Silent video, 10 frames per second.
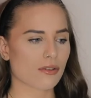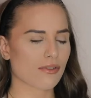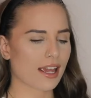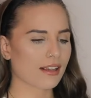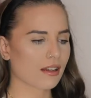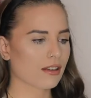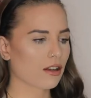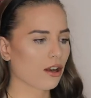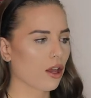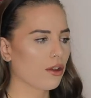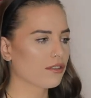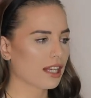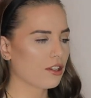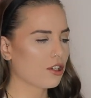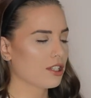of like clothes
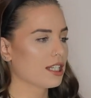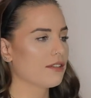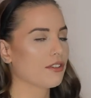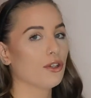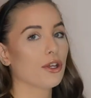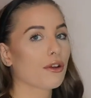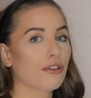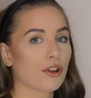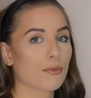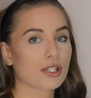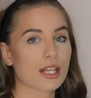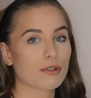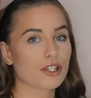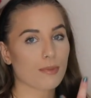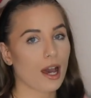that you couldn't even look through because they
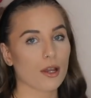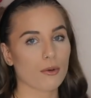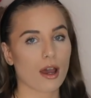were just piled